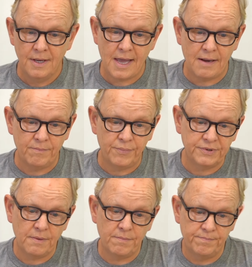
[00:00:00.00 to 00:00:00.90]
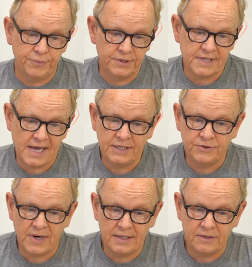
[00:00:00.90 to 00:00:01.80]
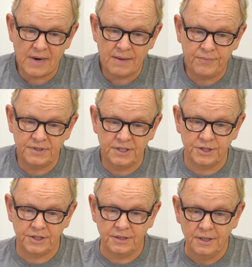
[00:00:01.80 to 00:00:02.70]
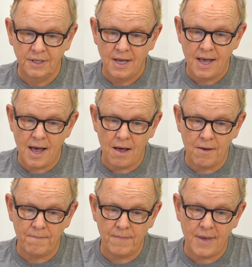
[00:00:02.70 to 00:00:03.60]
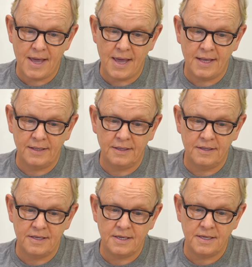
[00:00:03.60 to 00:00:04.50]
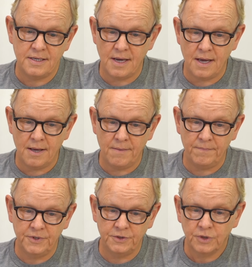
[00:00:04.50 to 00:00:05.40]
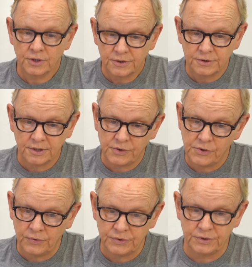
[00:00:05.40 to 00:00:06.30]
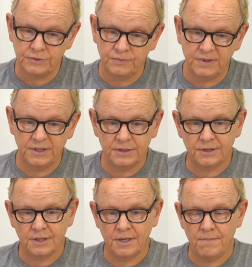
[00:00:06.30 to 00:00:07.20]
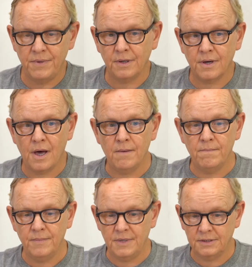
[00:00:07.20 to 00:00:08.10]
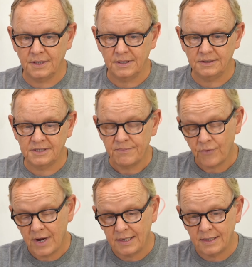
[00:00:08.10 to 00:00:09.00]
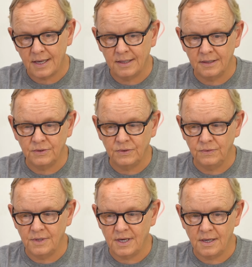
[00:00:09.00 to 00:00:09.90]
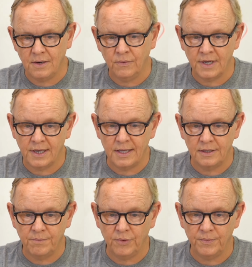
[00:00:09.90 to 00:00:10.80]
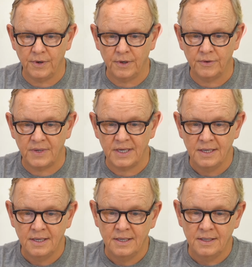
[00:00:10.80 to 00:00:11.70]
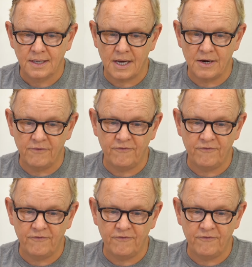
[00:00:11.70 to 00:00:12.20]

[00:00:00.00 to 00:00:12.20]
puts the atria in the right position, and the truncus arteriosus, which is going to separate into the aorta and the pulmonary artery, kind of